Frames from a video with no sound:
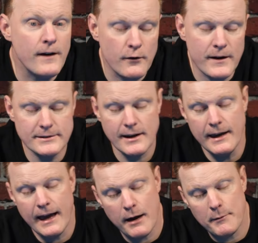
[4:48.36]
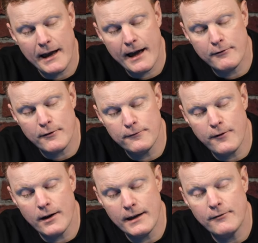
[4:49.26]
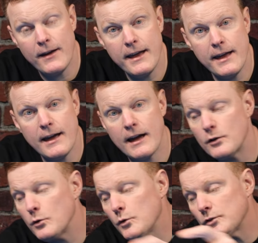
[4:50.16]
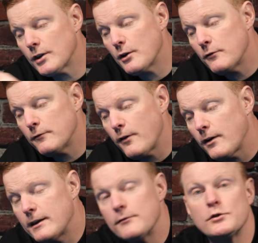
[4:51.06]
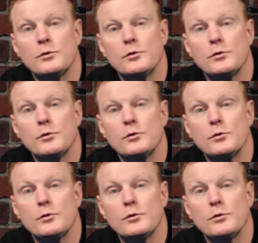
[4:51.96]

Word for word: velvet. And we have five here and also five